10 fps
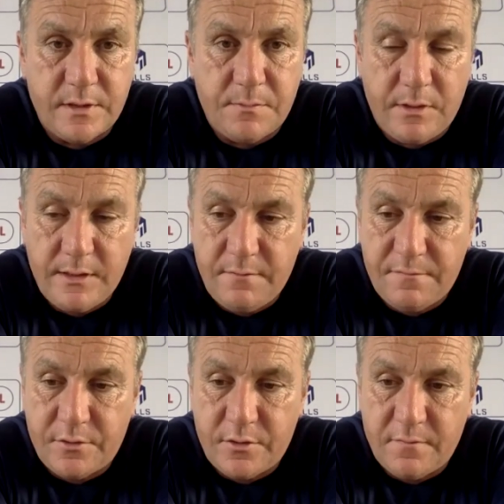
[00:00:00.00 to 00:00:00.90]
to play in
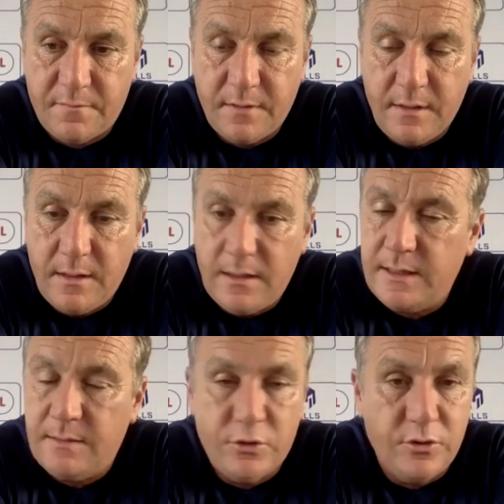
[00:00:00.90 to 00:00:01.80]
front of,
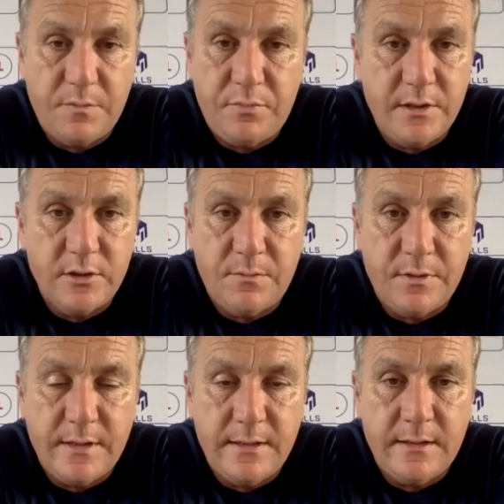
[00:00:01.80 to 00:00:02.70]
and I'm sure the players will
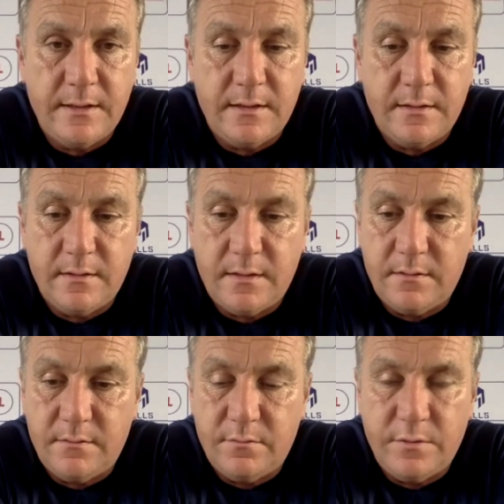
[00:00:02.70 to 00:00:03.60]
be ready
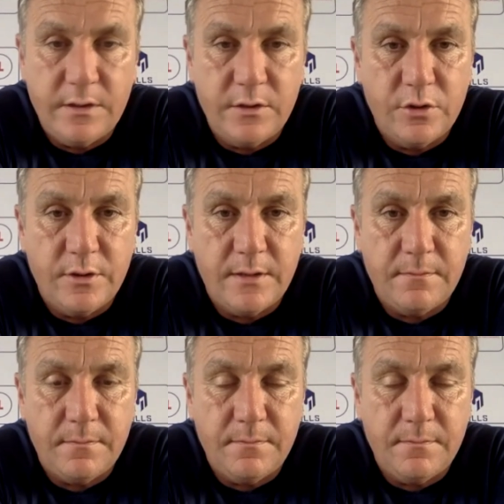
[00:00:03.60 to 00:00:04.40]
and really enjoy it.